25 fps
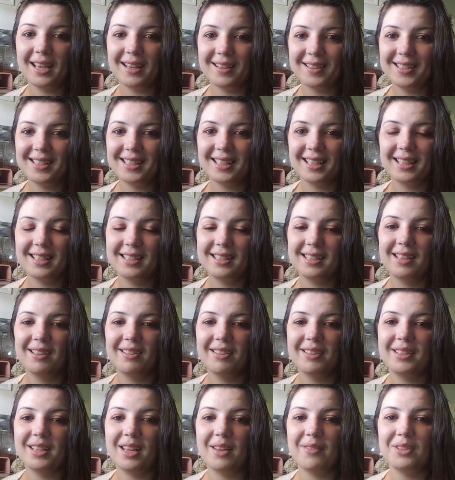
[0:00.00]
else to
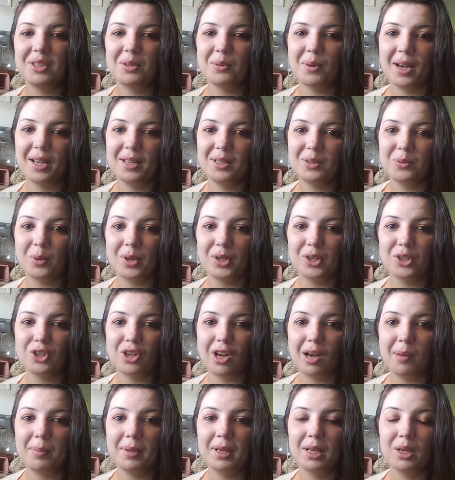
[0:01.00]
consider safety-wise when
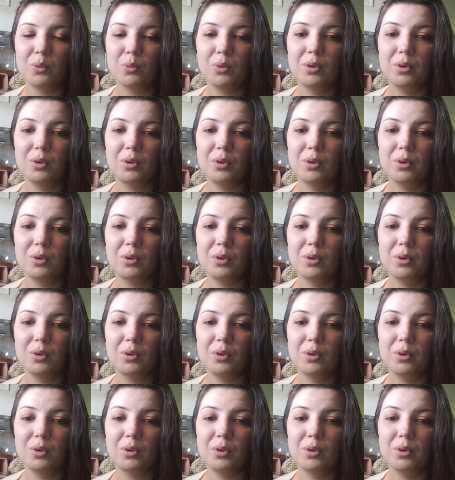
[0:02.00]
shopping